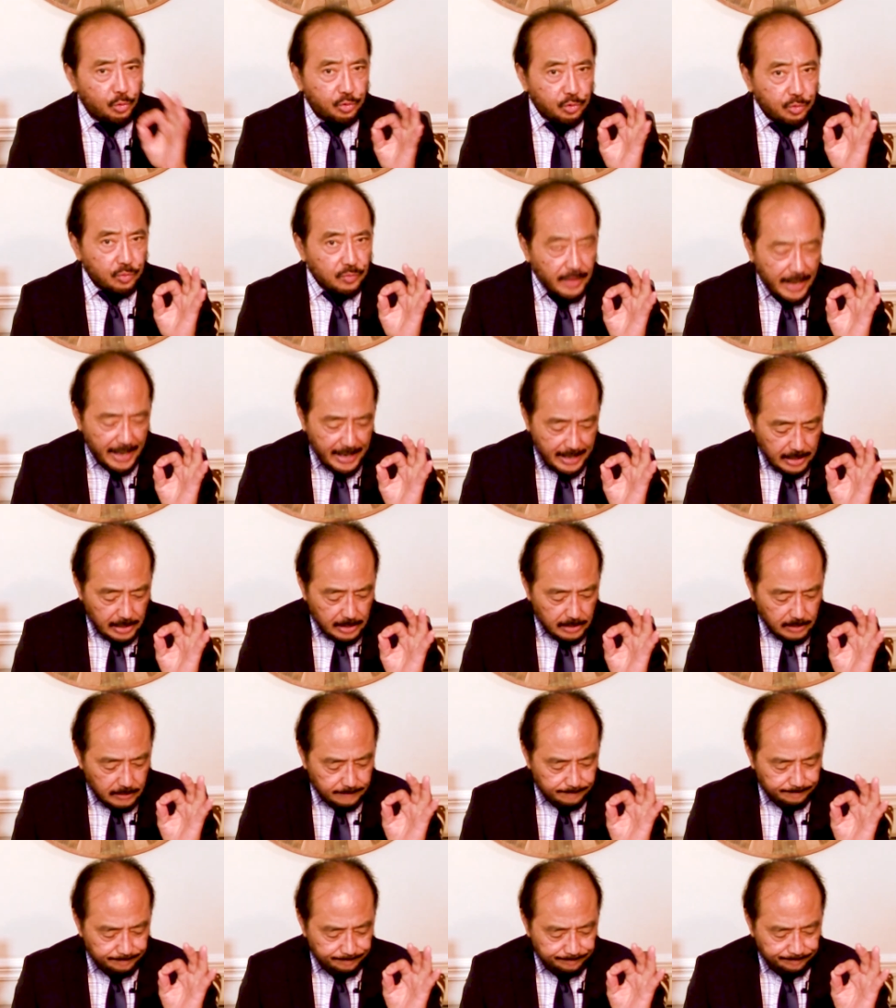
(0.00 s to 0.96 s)
now,
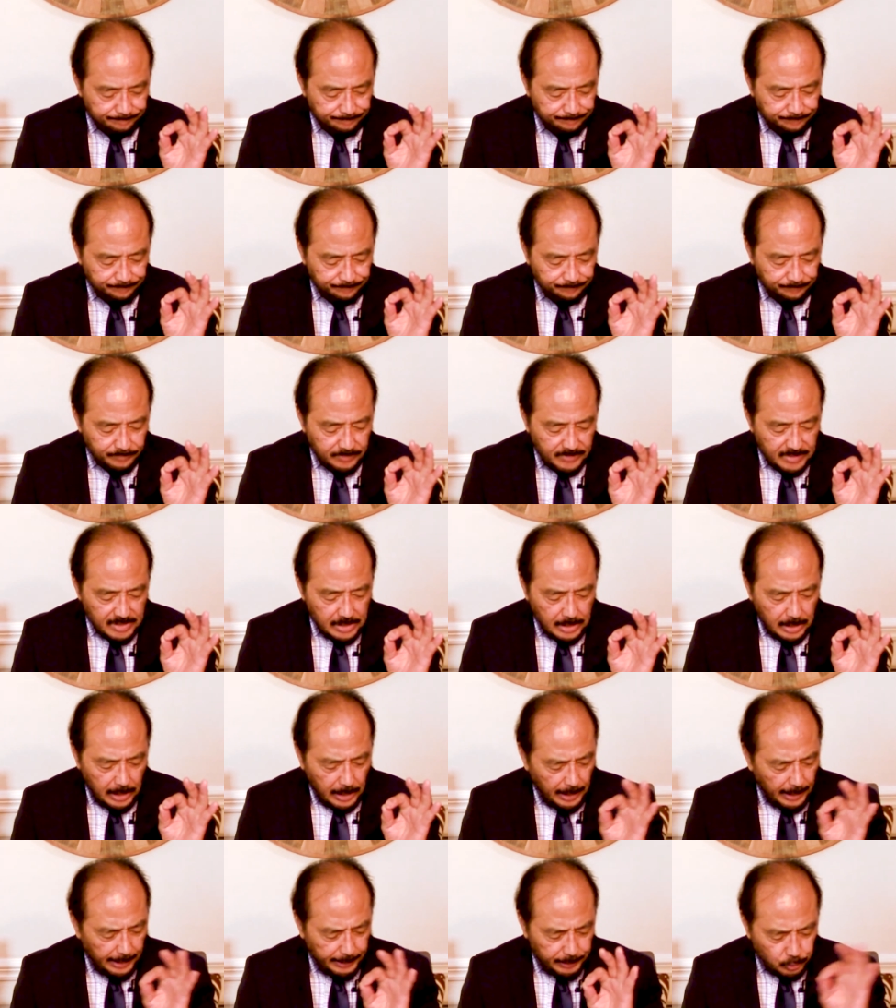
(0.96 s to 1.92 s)

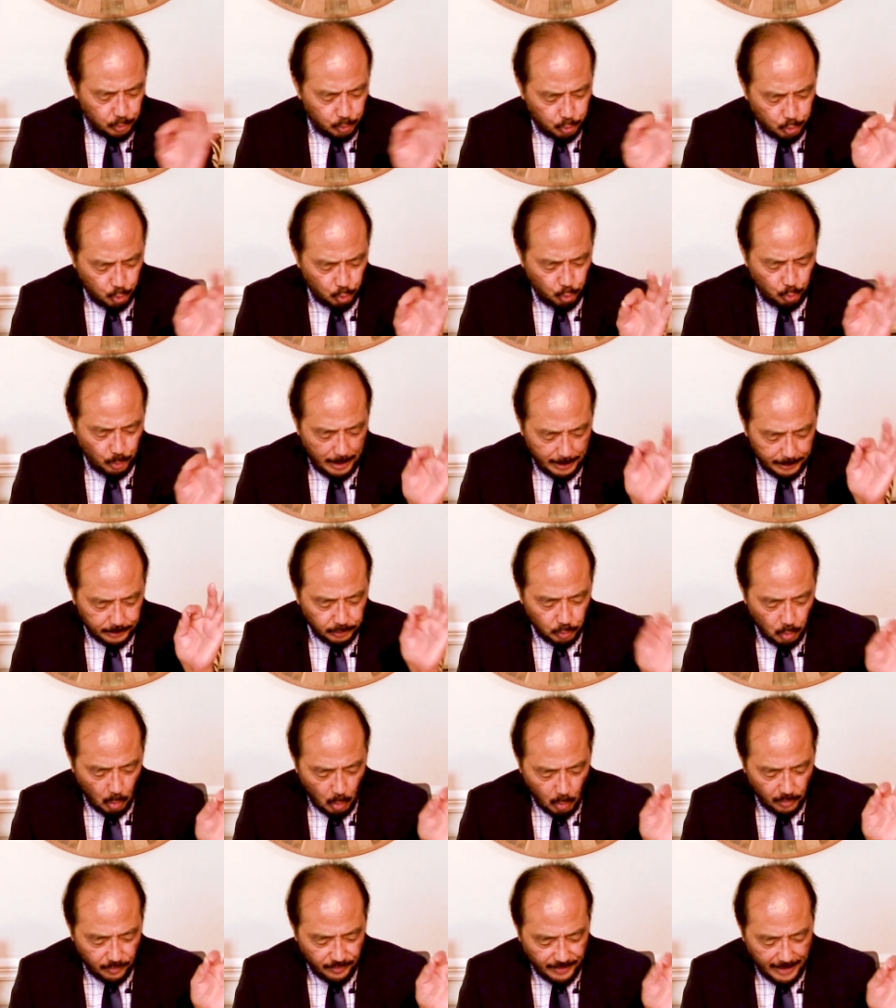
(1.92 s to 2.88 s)
I do not
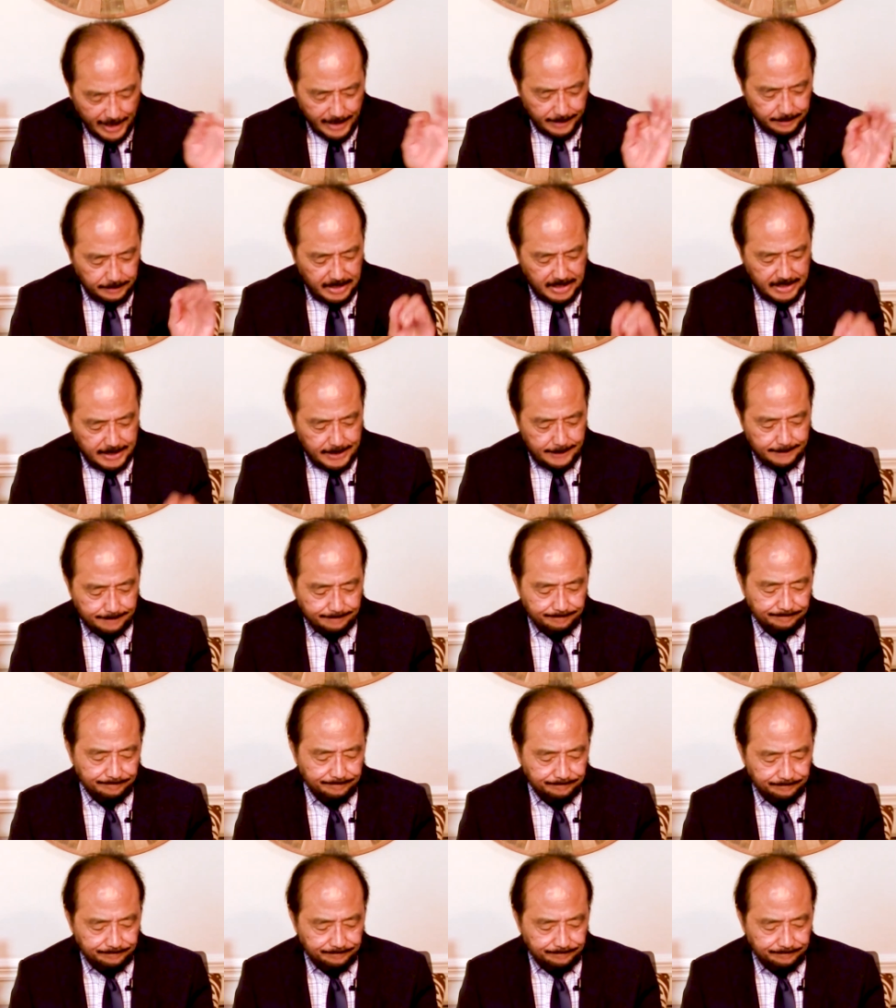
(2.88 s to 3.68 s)
know that man.